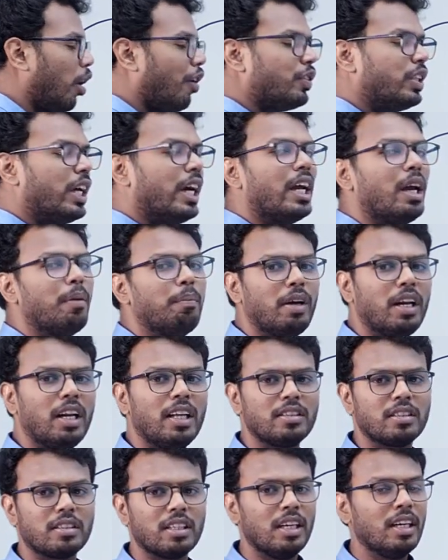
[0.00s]
of the
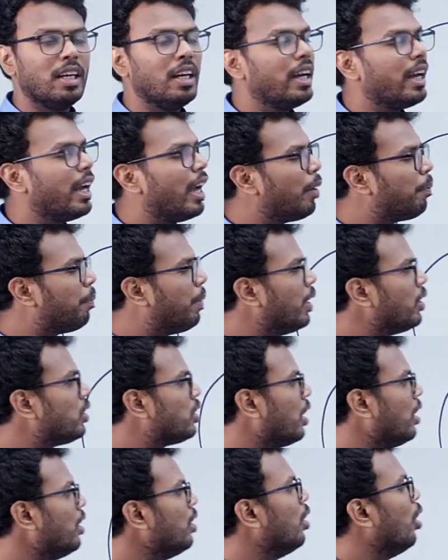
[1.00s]
MLAs? A
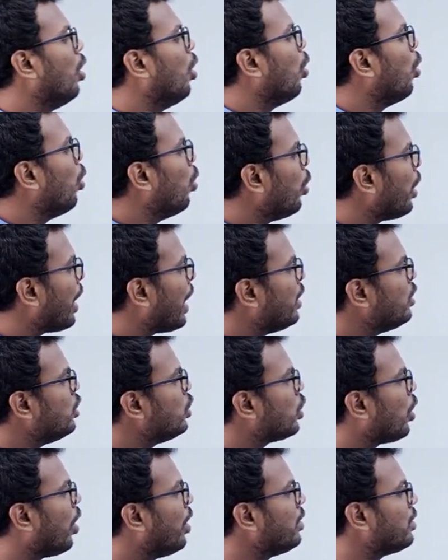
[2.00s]
person who
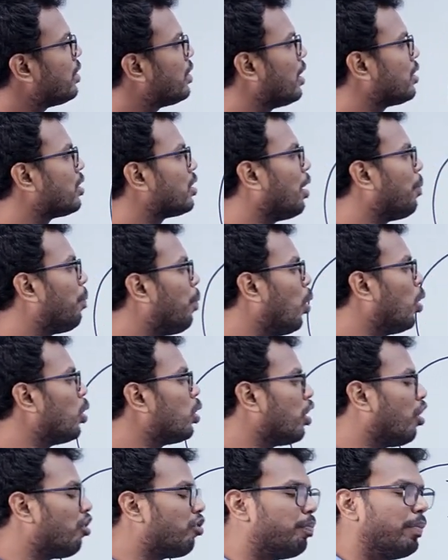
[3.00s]
enjoys the
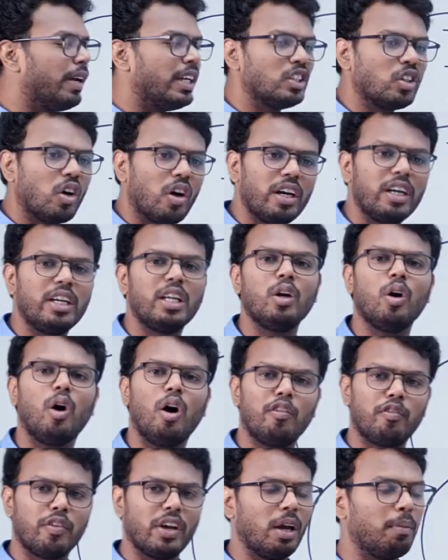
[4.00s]
support of majority
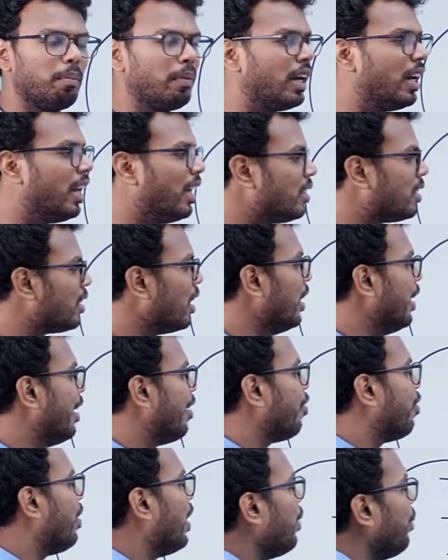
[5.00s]
of MLAs
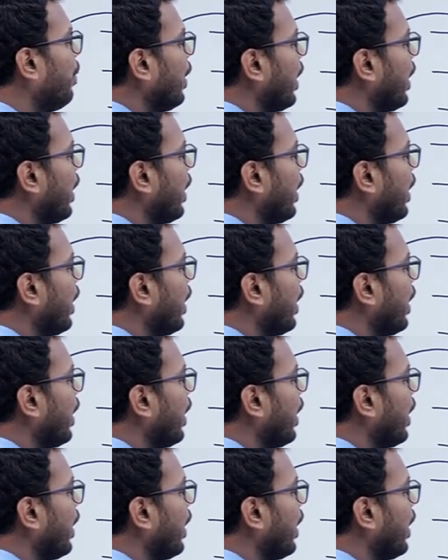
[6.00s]
will